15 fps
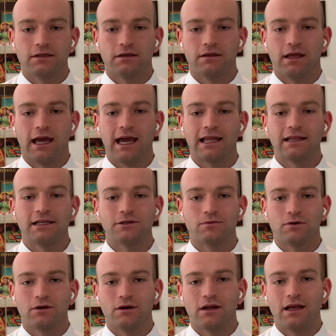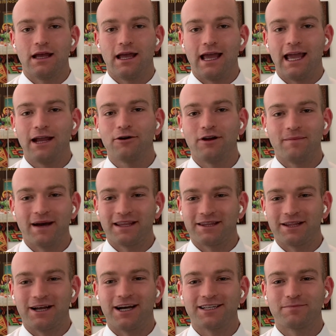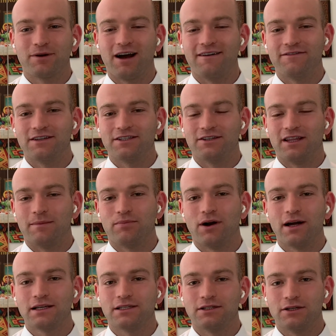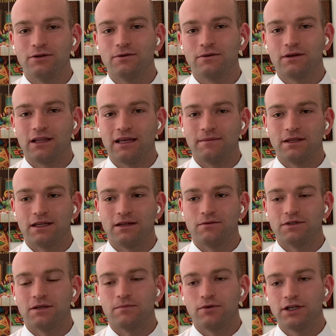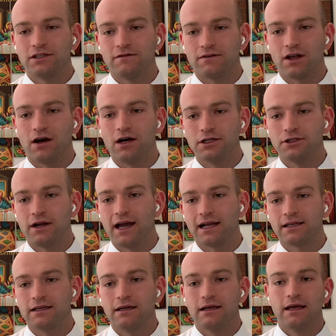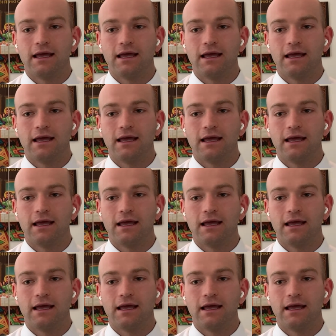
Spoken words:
The Hadleys were angry about the lost profits, so they brought a suit claiming that it was a breach of contract